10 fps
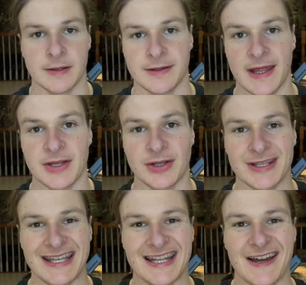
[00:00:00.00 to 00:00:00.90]
Then you'll
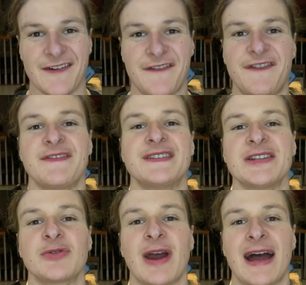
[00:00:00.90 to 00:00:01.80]
need
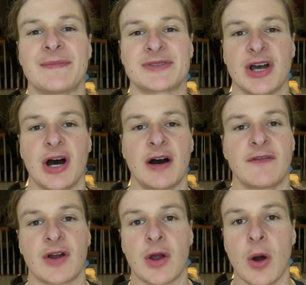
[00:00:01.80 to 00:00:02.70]
15 grams
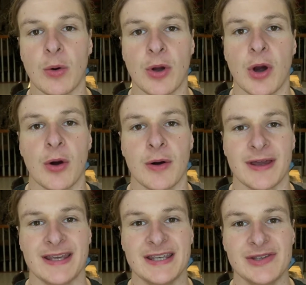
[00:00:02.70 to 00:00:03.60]
of cocoa.
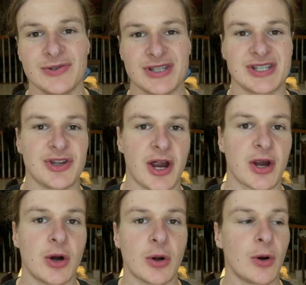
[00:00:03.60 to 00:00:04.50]
He uses
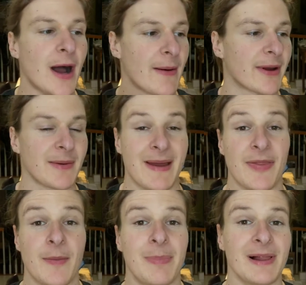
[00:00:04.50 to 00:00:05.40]
dark cocoa. I
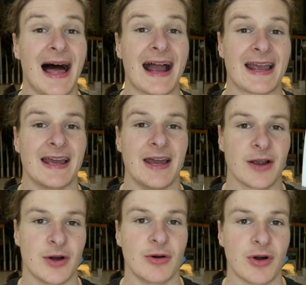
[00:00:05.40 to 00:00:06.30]
recommend the black
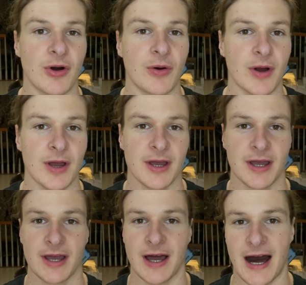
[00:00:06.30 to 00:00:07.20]
cocoa.
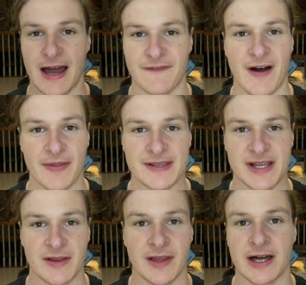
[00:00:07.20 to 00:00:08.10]
I found this
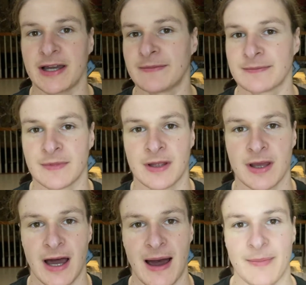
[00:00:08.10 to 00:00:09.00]
online.
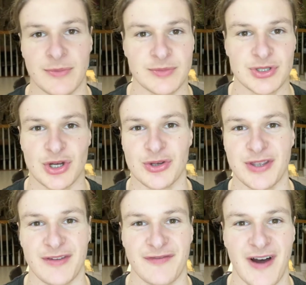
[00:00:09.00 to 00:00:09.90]
I'm sure you
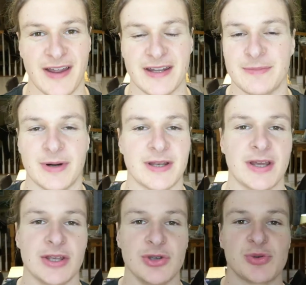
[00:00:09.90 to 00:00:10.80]
can find it,
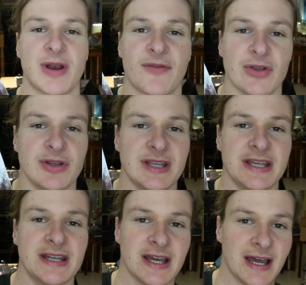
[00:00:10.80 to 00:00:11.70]
but use whatever you
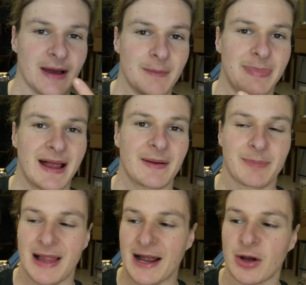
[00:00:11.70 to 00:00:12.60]
need.
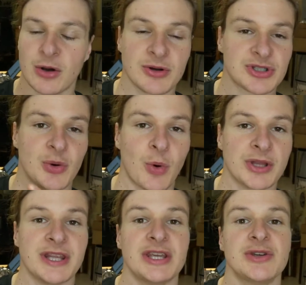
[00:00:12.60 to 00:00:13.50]
Black cocoa is the
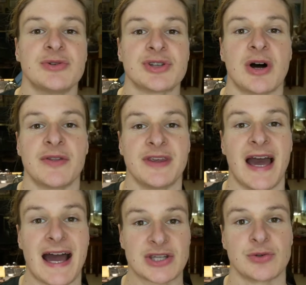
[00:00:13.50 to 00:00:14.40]
one they use on the
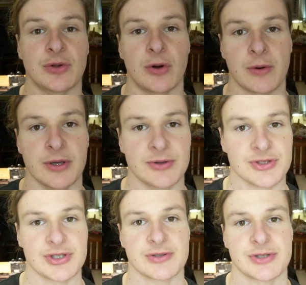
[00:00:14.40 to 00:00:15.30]
actual
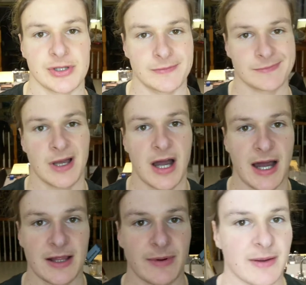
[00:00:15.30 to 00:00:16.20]
Oreos, so
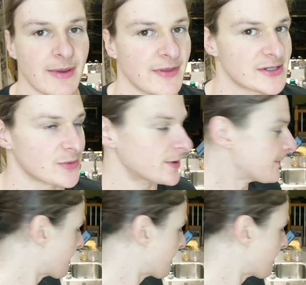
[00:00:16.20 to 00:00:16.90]
highly recommend this one.